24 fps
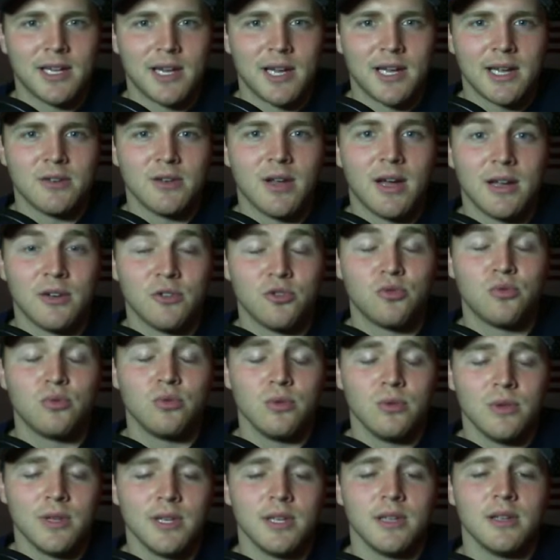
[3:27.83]
and I
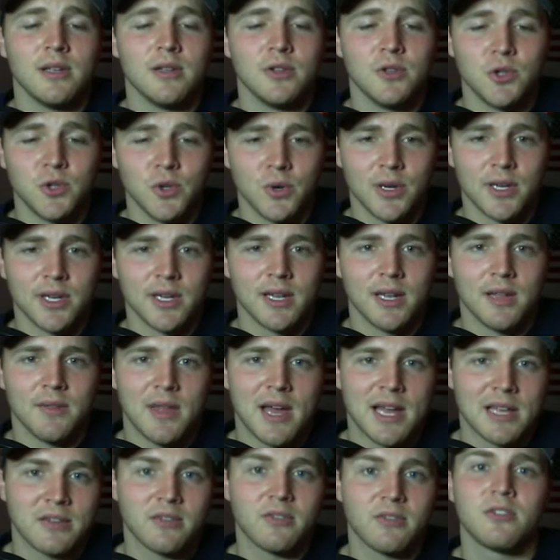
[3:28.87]
truly enjoyed it, and
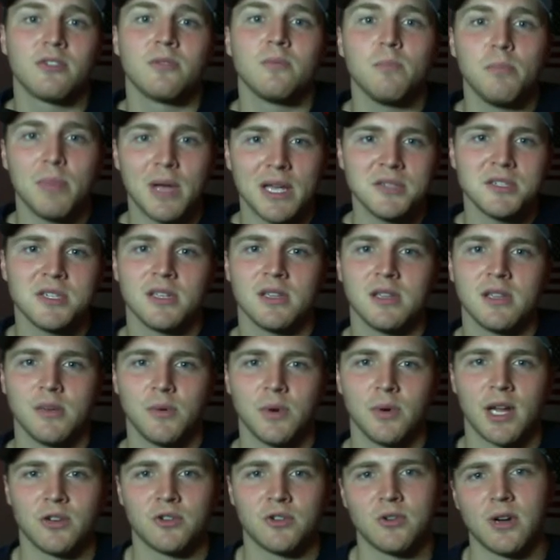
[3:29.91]
that's basically
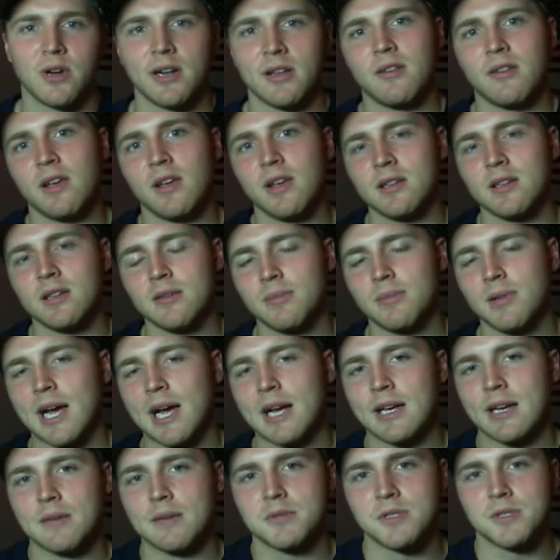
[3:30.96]
what I try to take into
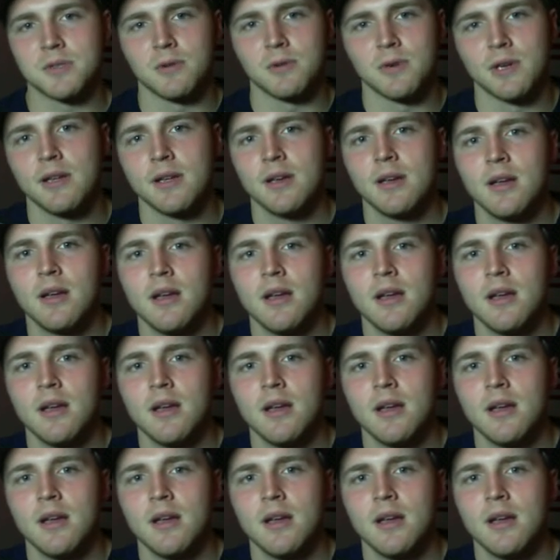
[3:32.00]
Black Ops 3.